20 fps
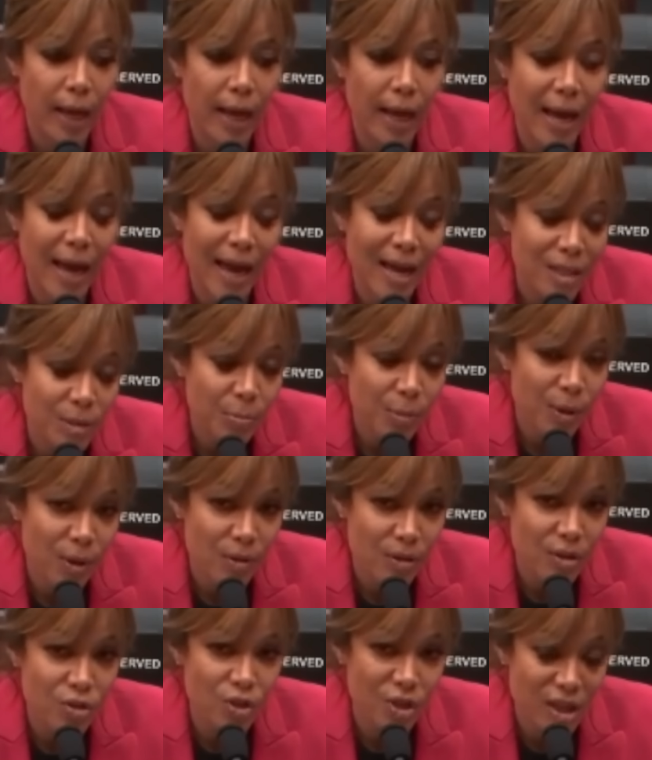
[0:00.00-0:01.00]
as
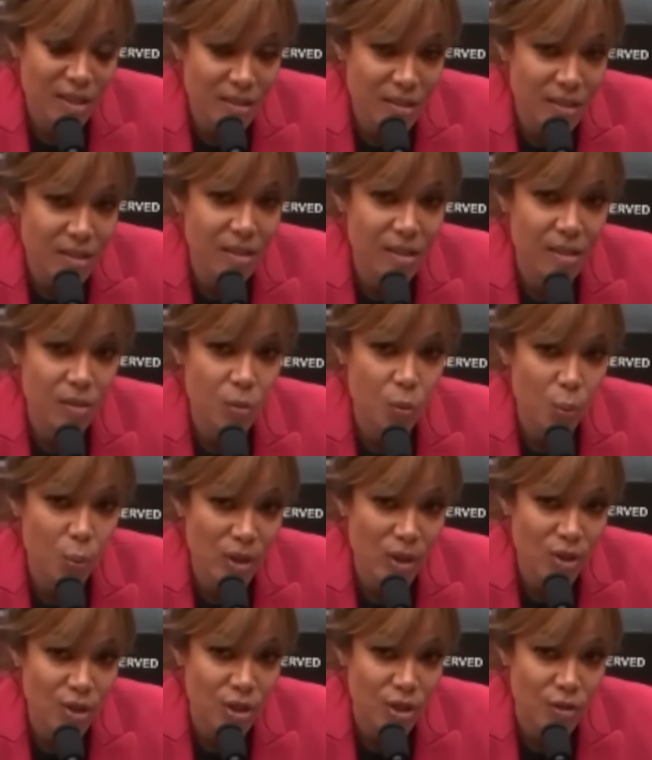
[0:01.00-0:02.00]
per the justice's
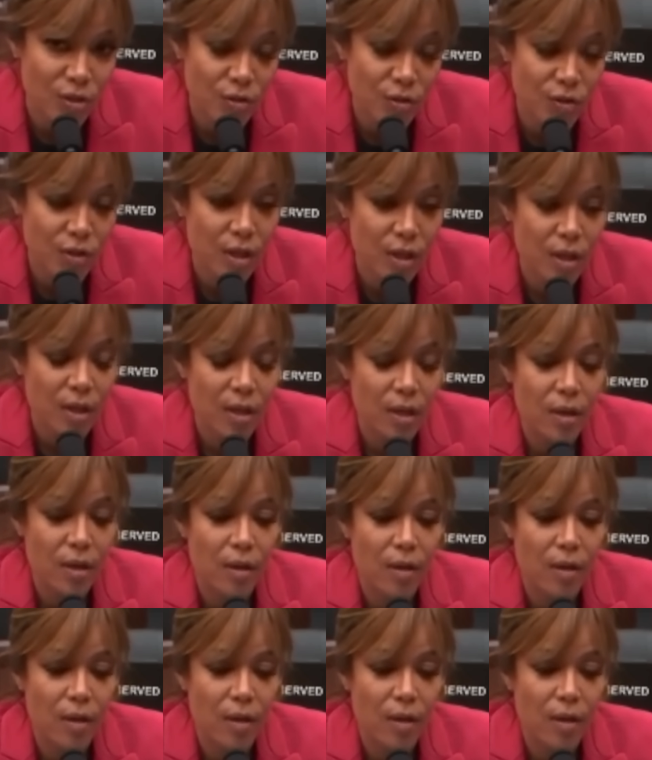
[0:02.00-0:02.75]
wishes,